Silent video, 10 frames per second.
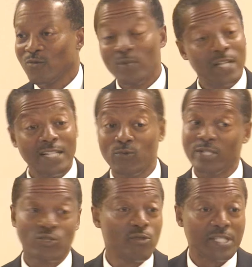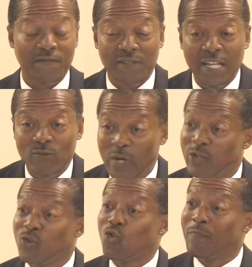Well, that's what Joseph did. When
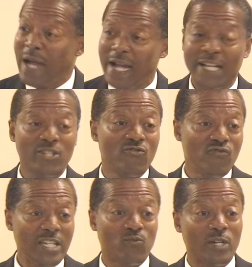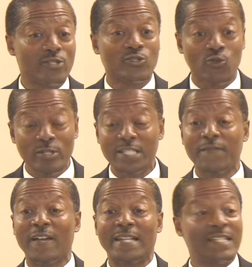you go back and you read what
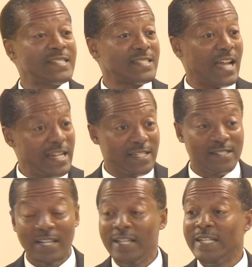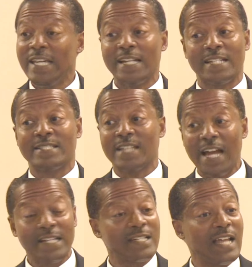Joseph had decided, he had
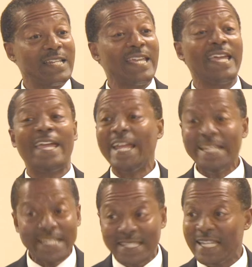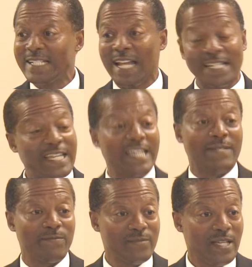decided that anything that
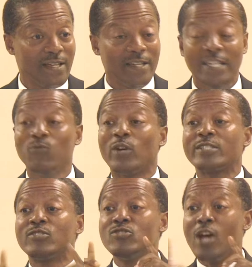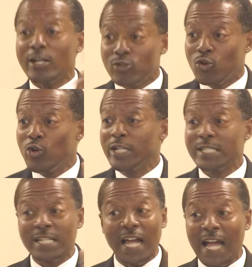came, he was not
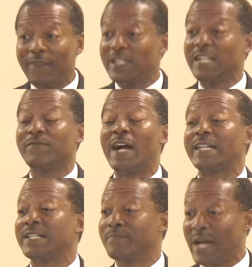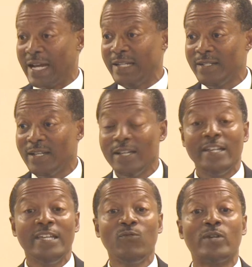going to have a divided mind.
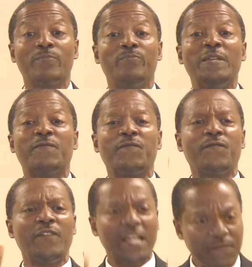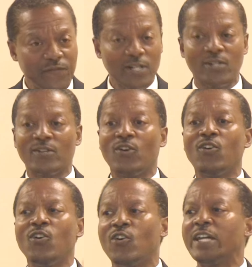He would be faithful,
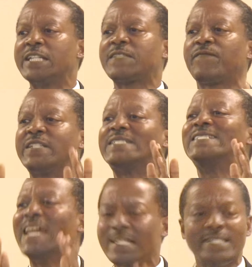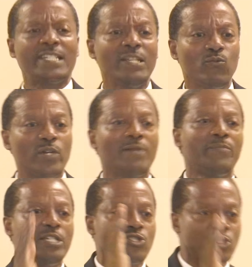or his fidelity will
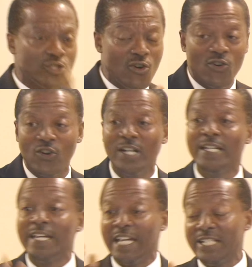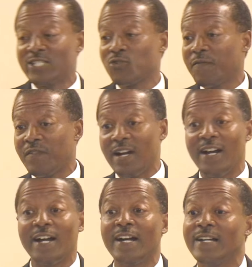be sure
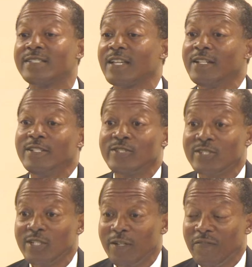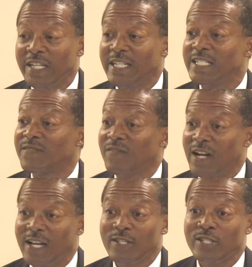insofar as serving his
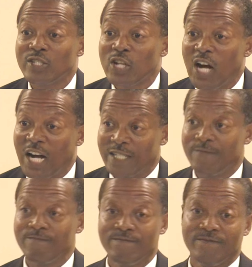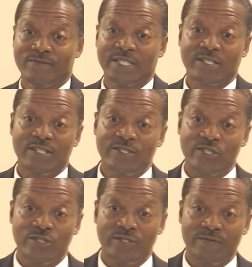father's God is
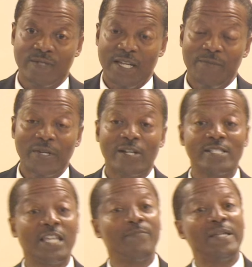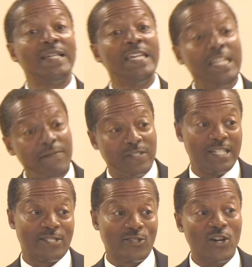concerned, because he believed
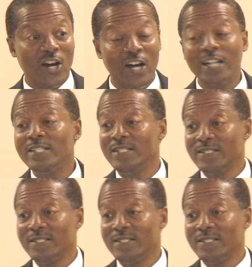this God